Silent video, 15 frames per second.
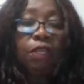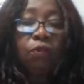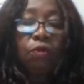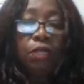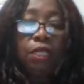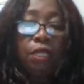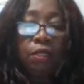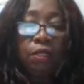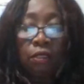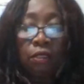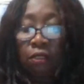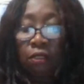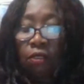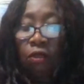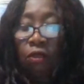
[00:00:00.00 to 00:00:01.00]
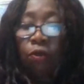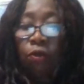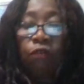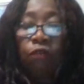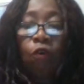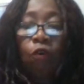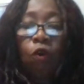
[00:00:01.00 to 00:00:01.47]
that you need
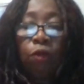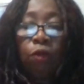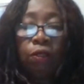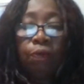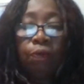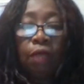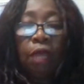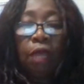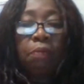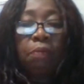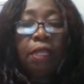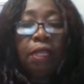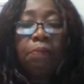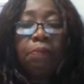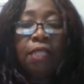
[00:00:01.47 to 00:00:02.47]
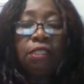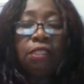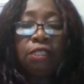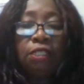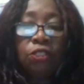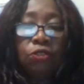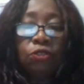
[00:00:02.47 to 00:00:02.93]
going forward. And many
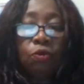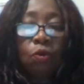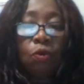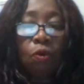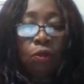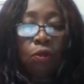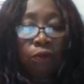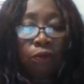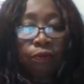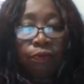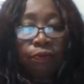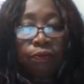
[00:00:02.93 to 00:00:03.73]
blessings to you all.